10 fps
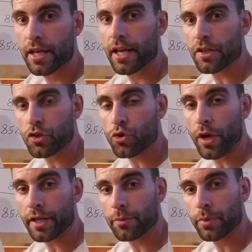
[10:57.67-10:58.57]
and you're
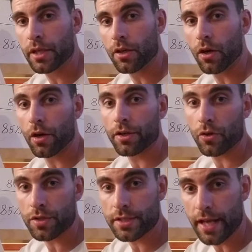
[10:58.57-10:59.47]
trying to PR
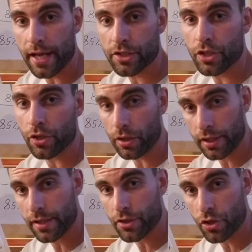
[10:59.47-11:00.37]
your snatch and your
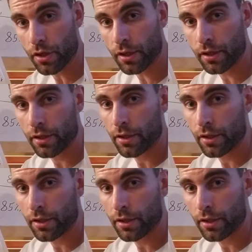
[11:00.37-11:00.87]
clean and jerk.